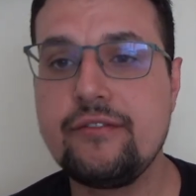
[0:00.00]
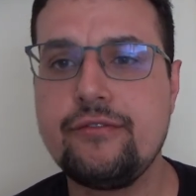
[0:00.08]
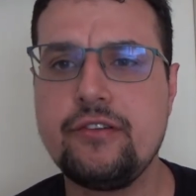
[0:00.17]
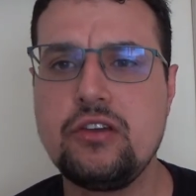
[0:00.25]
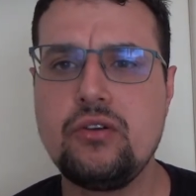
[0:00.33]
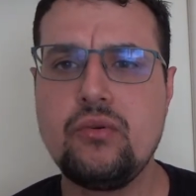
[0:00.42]

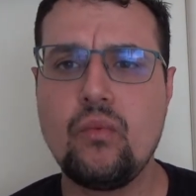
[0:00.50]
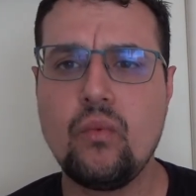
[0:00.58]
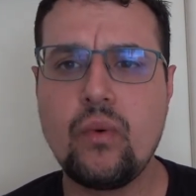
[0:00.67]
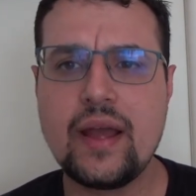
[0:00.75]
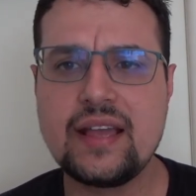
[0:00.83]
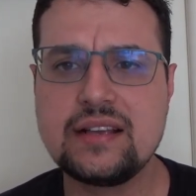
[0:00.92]
few
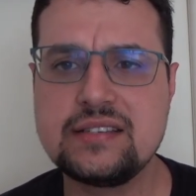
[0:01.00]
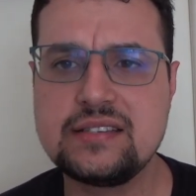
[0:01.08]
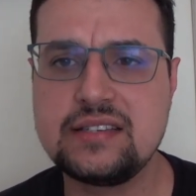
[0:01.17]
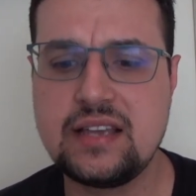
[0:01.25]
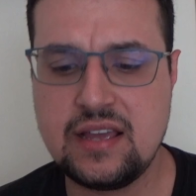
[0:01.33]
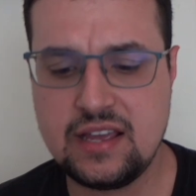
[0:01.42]

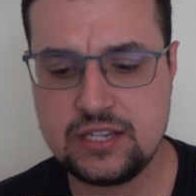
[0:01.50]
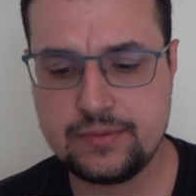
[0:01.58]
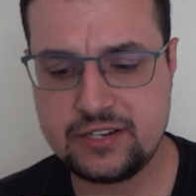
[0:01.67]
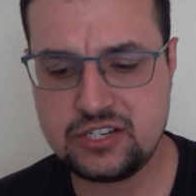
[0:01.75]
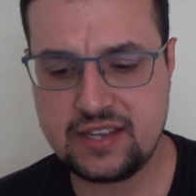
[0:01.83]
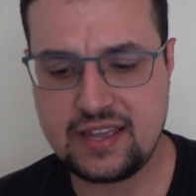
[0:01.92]
weeks,
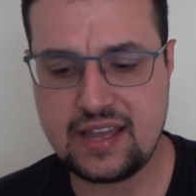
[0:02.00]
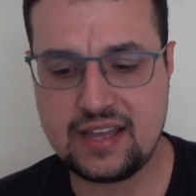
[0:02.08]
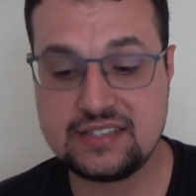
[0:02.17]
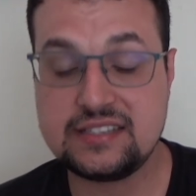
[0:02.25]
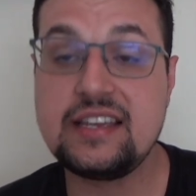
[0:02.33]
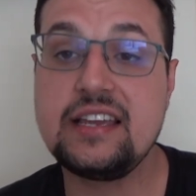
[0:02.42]
especially
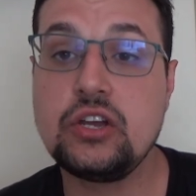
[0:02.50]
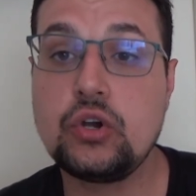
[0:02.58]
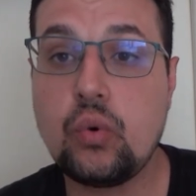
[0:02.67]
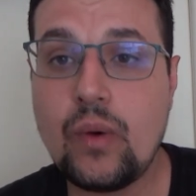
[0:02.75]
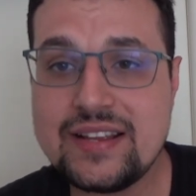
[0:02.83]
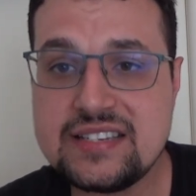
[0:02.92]
seeing
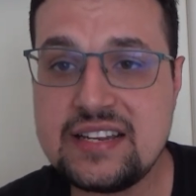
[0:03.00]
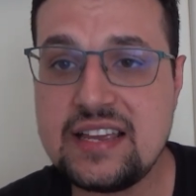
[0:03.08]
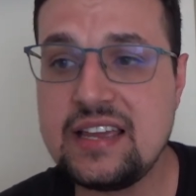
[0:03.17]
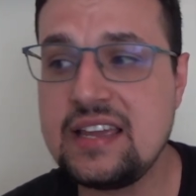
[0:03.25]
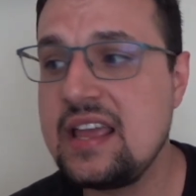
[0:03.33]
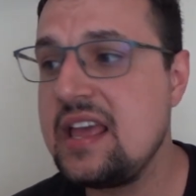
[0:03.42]

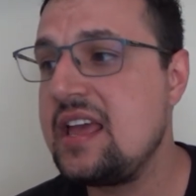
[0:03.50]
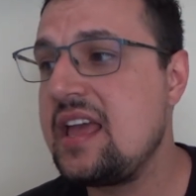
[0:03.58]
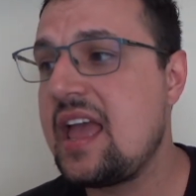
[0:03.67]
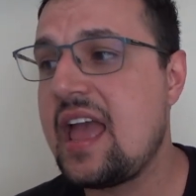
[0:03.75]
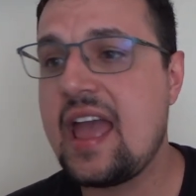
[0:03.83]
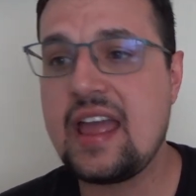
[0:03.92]
Questy
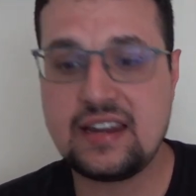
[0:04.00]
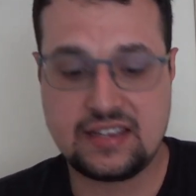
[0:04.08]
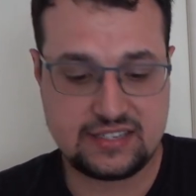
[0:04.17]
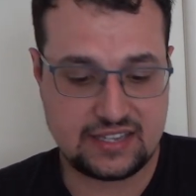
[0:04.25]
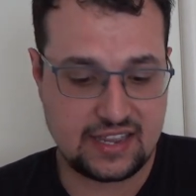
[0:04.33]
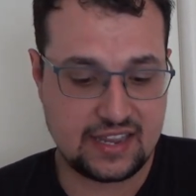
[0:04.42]

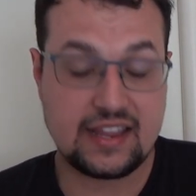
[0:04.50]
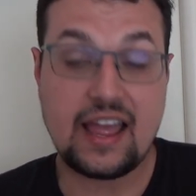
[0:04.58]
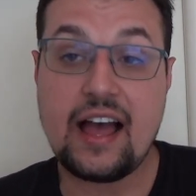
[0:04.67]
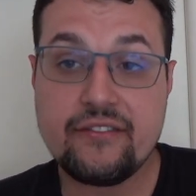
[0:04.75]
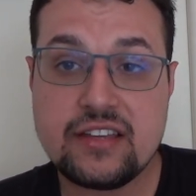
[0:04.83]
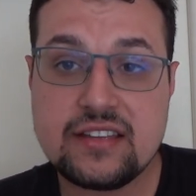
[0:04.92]
and seeing
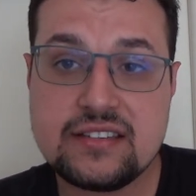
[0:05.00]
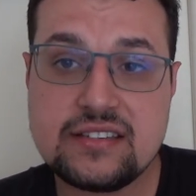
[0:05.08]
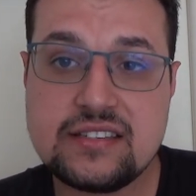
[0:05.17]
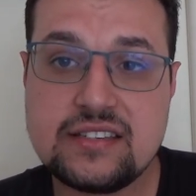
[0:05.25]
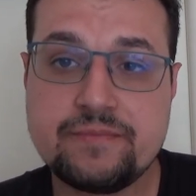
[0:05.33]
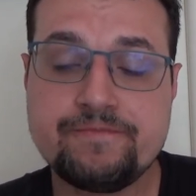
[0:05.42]

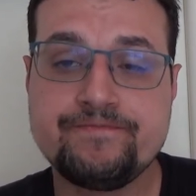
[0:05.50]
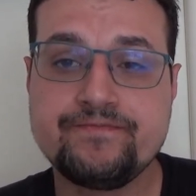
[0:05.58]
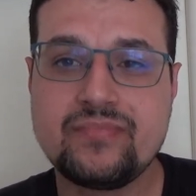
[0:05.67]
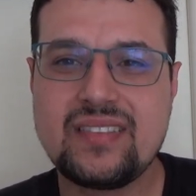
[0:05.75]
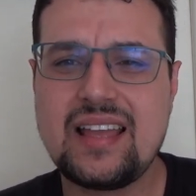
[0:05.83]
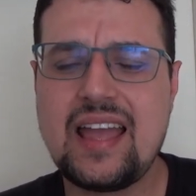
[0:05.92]
others,
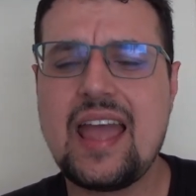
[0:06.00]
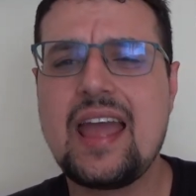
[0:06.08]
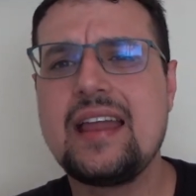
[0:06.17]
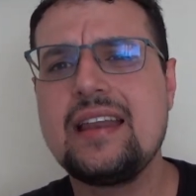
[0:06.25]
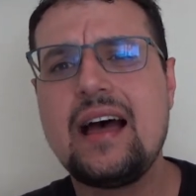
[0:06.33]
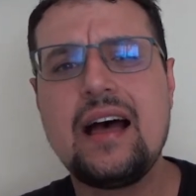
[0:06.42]

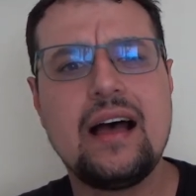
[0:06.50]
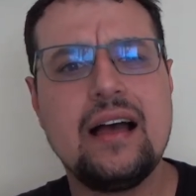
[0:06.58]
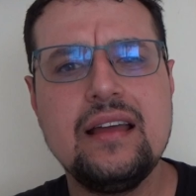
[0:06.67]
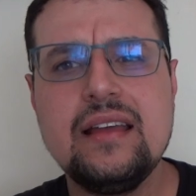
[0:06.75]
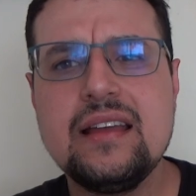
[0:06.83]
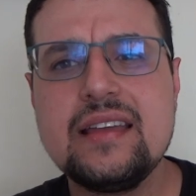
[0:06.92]
and
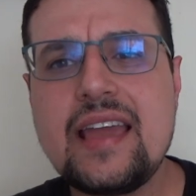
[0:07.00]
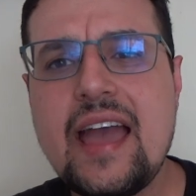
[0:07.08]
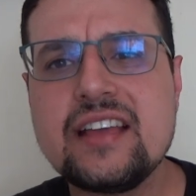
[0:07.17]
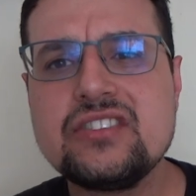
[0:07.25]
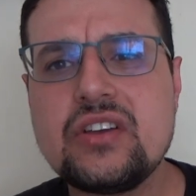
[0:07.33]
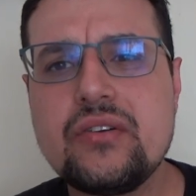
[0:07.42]

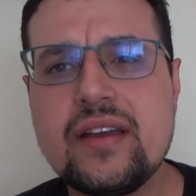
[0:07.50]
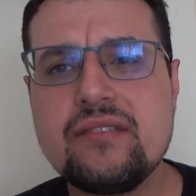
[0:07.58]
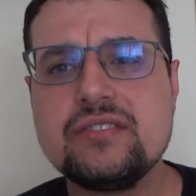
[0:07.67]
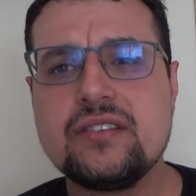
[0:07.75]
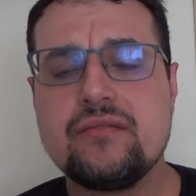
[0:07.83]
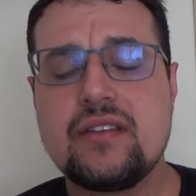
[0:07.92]

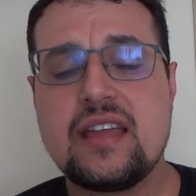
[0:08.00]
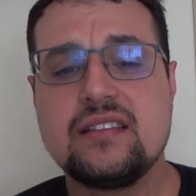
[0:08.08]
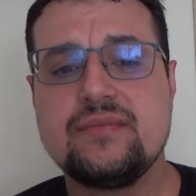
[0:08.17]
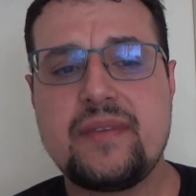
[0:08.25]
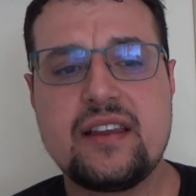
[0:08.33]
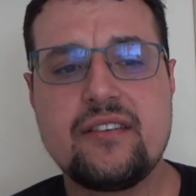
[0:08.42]

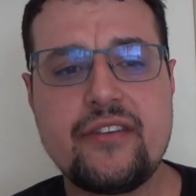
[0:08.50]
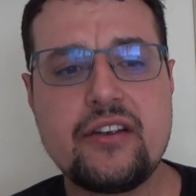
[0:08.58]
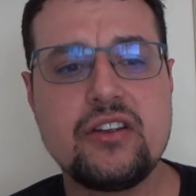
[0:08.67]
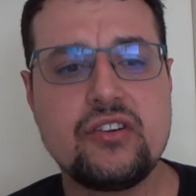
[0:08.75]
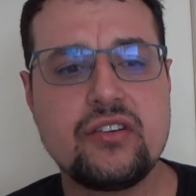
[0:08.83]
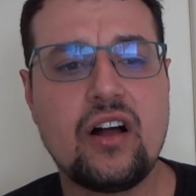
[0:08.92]
it's been a
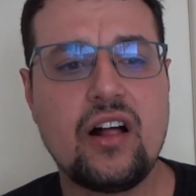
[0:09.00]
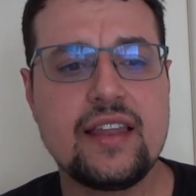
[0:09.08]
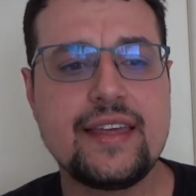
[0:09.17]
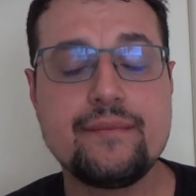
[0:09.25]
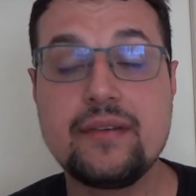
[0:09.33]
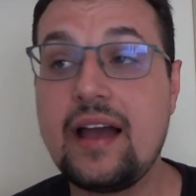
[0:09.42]
very good
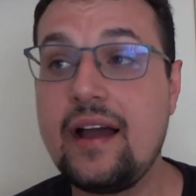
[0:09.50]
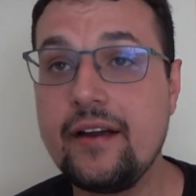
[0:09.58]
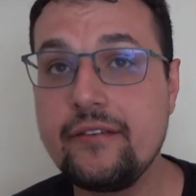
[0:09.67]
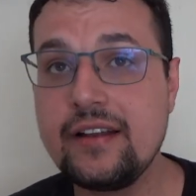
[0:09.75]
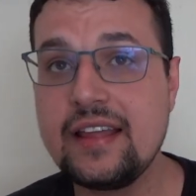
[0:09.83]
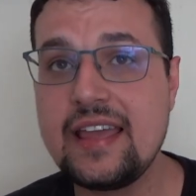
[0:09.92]
holiday. I'm
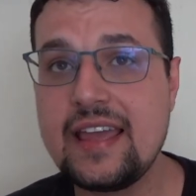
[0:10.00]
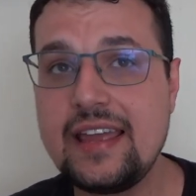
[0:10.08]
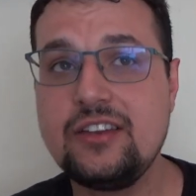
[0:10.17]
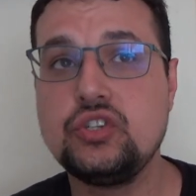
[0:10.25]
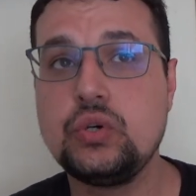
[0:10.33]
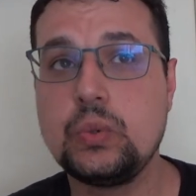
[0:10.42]
currently
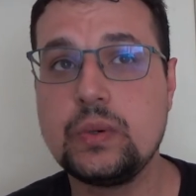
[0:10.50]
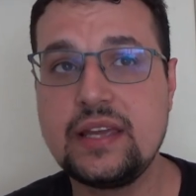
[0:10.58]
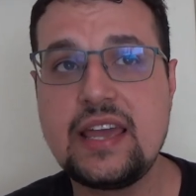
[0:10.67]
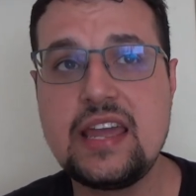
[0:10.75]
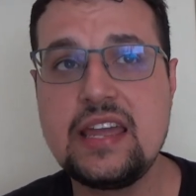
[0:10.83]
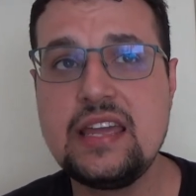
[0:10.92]
in
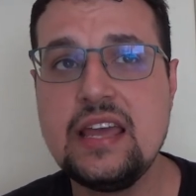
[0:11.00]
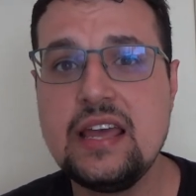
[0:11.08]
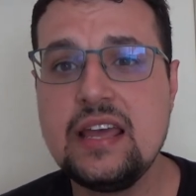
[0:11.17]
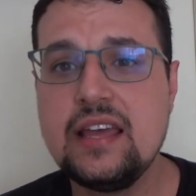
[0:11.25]
Torquay,